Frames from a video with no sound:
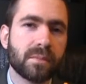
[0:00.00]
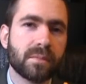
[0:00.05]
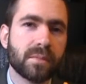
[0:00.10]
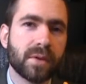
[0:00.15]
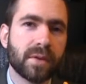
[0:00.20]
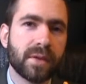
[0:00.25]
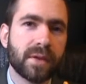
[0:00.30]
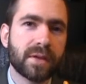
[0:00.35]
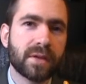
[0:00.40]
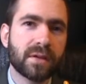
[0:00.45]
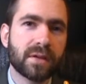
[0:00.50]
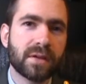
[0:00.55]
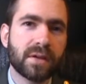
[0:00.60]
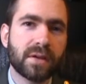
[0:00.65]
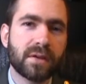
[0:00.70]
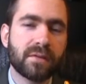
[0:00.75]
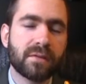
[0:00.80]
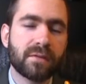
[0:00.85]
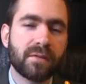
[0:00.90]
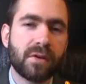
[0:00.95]
But they could
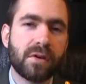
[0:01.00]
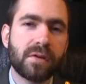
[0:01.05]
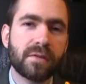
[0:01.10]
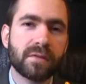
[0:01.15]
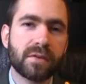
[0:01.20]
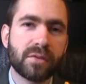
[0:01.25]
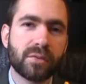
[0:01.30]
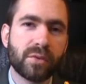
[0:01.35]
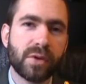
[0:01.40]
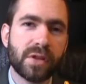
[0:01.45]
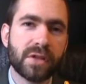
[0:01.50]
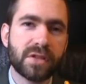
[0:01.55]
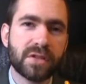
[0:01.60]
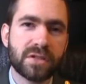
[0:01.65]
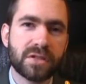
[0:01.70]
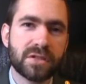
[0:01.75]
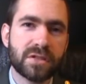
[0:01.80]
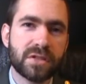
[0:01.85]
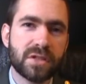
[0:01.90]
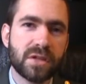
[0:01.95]
get involved in a
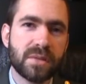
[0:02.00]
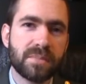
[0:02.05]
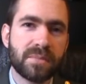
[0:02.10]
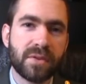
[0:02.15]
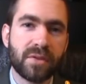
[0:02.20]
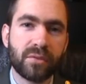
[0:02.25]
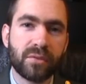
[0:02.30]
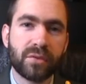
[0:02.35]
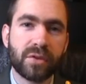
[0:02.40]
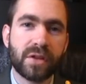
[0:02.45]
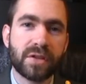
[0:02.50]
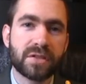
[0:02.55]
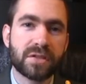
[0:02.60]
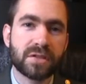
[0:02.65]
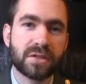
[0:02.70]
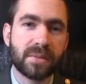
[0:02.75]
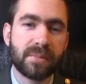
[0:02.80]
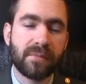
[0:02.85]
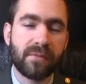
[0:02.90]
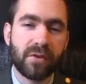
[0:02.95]
relationship, then the
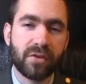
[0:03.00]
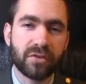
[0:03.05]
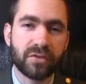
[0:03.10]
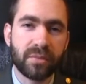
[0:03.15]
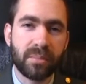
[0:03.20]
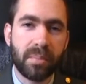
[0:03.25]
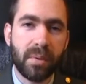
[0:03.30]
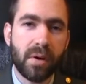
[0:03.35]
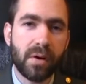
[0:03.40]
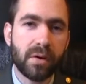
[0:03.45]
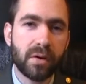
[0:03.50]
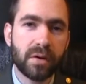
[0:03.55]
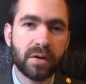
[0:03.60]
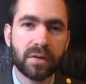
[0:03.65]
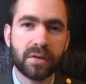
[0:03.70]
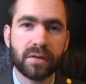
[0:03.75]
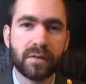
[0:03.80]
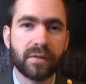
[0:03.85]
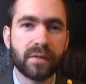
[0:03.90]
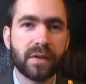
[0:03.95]
relationship falls
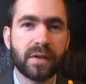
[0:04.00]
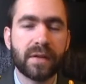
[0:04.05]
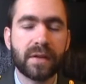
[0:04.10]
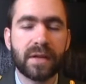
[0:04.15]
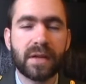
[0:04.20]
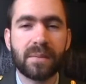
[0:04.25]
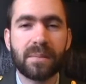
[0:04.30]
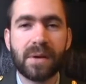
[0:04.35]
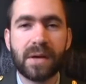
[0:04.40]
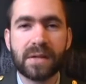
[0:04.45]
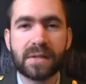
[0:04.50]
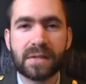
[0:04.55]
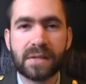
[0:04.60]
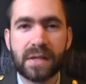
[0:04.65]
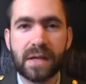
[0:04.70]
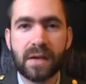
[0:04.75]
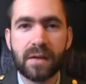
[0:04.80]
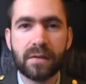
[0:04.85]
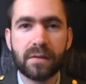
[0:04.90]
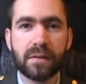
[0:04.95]
apart, and then they get back
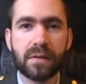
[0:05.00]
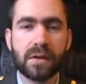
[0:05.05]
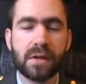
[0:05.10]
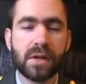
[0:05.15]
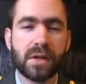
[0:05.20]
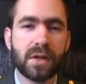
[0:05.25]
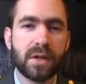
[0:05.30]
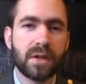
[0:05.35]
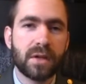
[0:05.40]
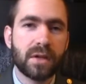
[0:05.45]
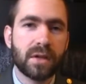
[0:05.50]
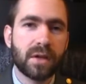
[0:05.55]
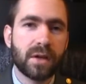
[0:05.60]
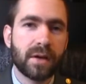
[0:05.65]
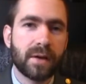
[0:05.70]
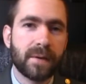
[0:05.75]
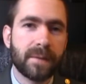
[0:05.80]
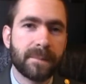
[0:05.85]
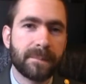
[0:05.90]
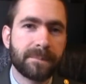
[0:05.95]
together,
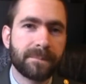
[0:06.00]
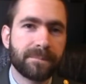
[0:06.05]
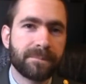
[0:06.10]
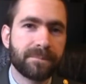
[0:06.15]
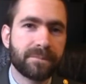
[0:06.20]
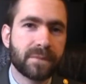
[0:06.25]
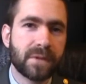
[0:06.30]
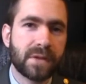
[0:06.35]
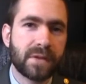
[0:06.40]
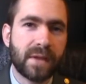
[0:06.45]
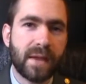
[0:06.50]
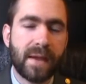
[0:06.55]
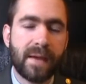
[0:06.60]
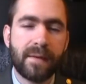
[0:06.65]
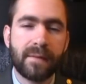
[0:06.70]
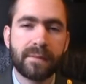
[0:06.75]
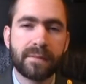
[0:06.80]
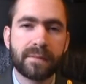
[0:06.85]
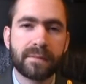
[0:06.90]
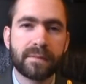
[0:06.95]
and they
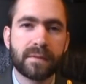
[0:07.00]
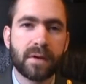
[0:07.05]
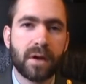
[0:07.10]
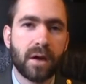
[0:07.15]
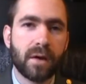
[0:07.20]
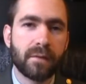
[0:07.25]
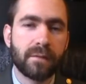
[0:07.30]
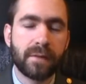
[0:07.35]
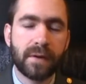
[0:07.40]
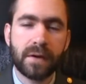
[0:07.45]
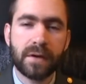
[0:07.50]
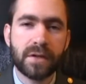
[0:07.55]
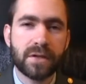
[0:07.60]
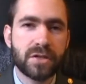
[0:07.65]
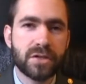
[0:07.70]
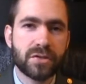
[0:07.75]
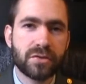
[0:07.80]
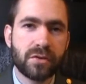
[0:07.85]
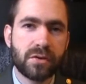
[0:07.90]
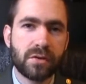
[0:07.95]
have a very
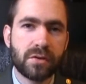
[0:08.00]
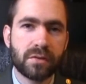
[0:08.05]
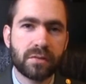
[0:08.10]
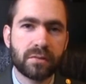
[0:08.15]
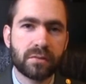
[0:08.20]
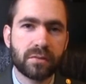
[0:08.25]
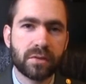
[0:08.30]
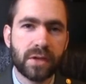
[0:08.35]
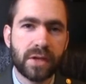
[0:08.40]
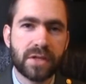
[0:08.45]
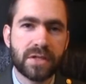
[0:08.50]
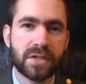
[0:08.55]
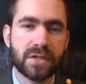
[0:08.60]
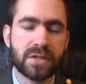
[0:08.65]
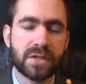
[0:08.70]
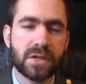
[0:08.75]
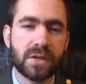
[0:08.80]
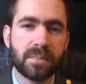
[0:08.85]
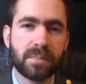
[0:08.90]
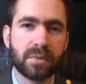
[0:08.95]
strong relationship